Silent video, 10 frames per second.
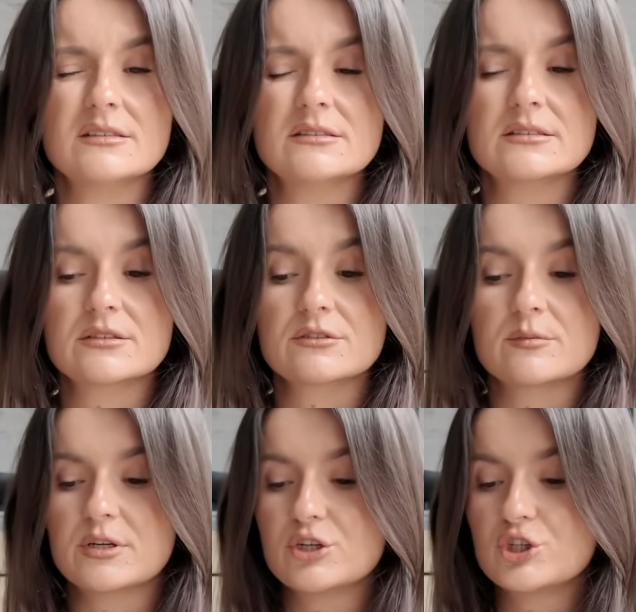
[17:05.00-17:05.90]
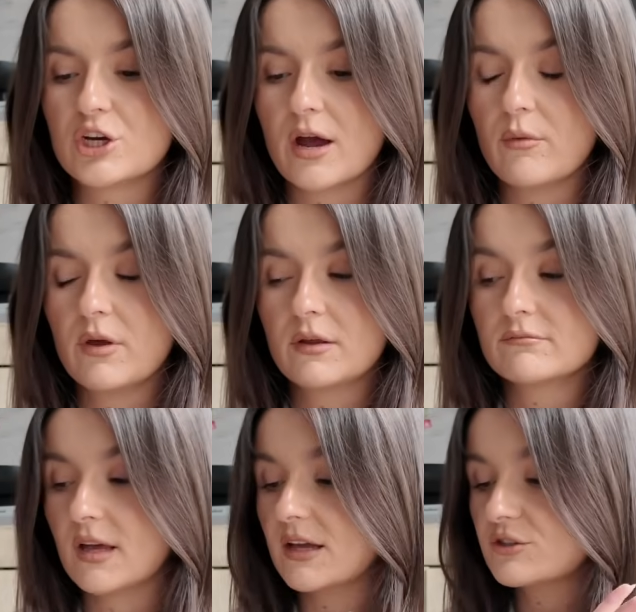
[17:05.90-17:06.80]
oh, that's going to be a show.
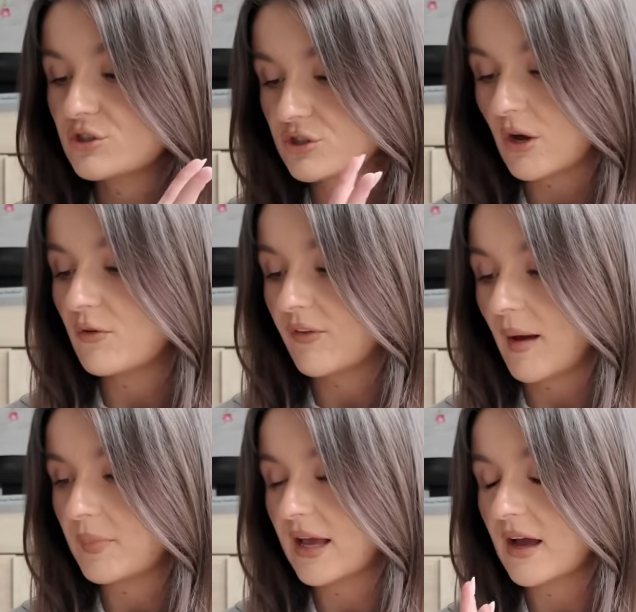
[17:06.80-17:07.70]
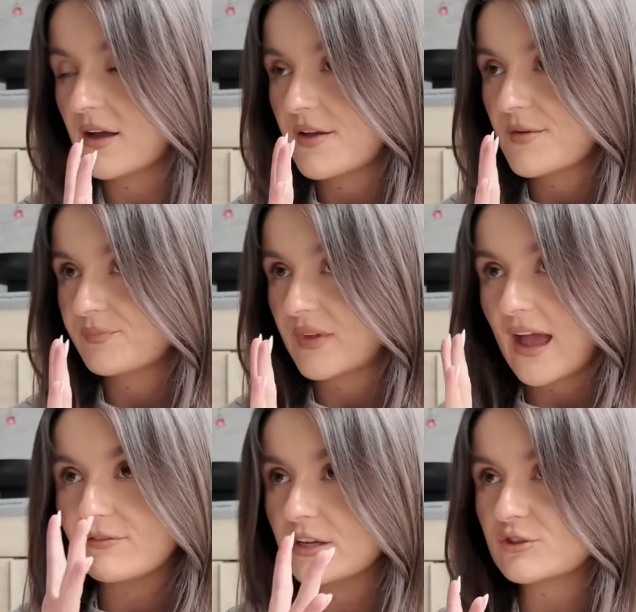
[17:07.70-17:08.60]
It's so fab, like
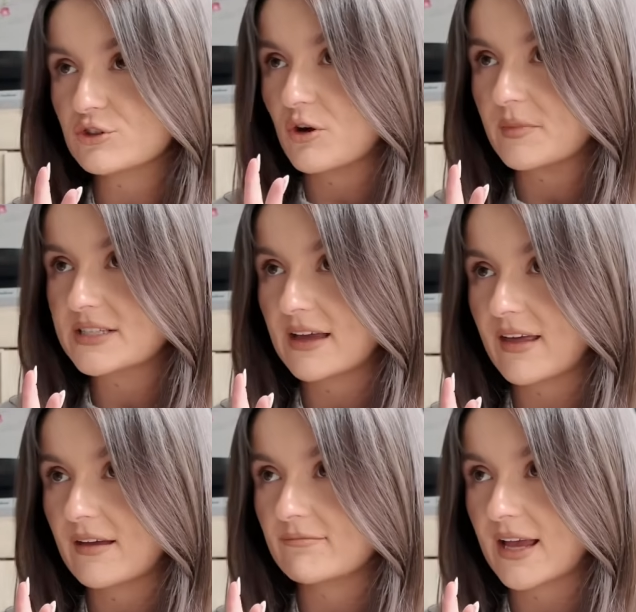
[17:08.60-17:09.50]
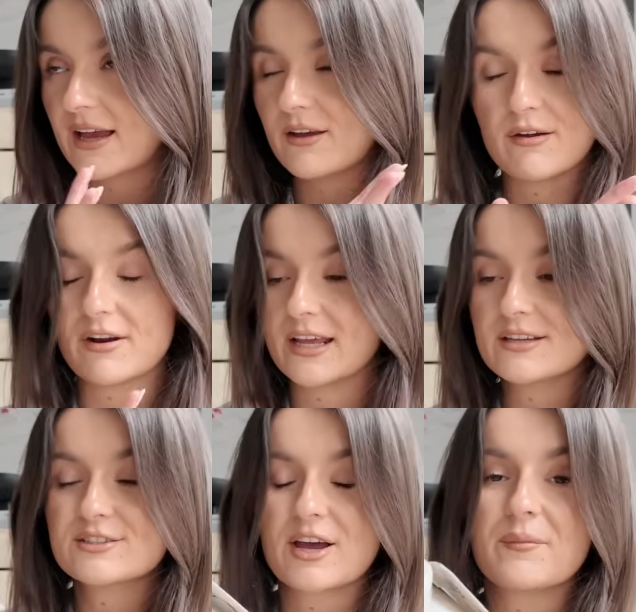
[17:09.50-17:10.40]
everything's just coming together, like it really
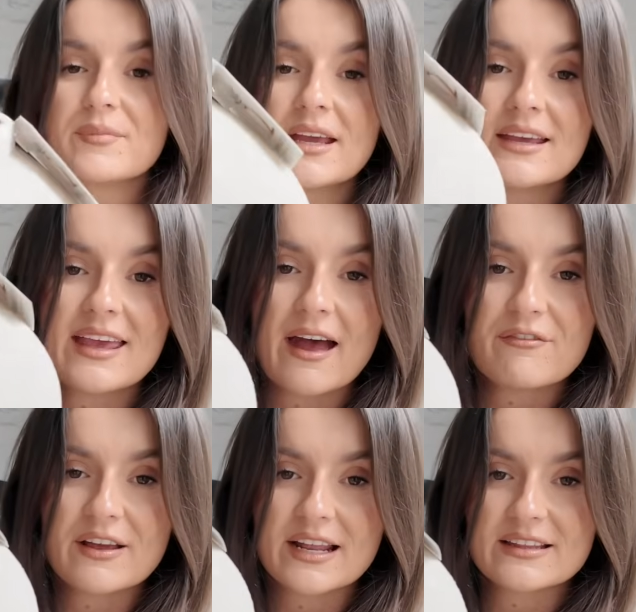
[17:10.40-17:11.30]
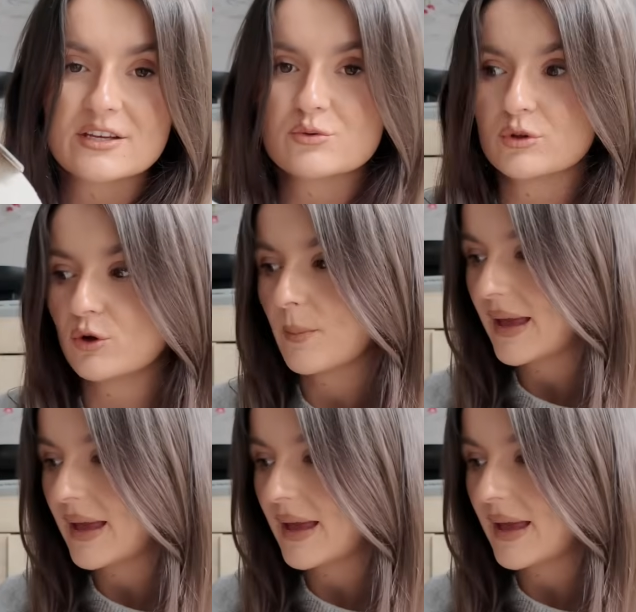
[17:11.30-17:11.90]
is. So yeah, I feel like this would look